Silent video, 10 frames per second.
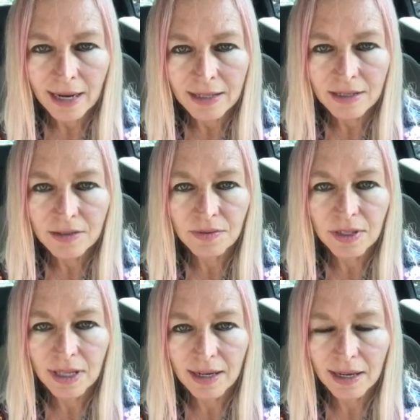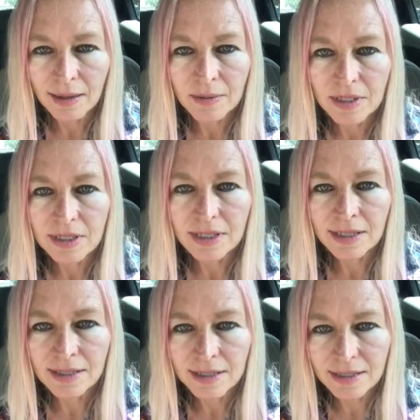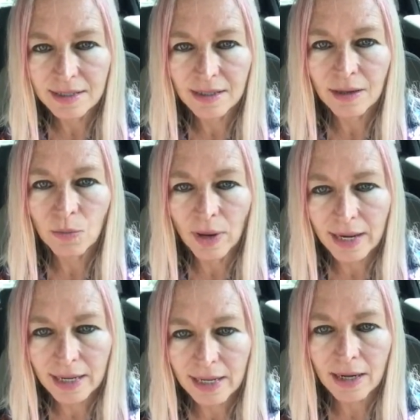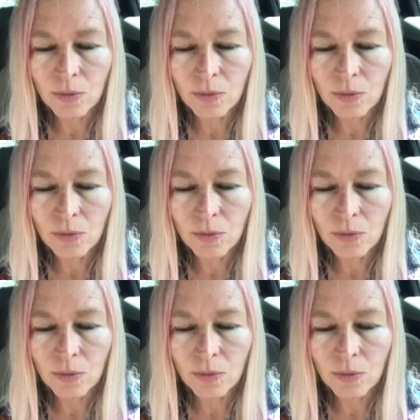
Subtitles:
I just feel like I'm just consistently waiting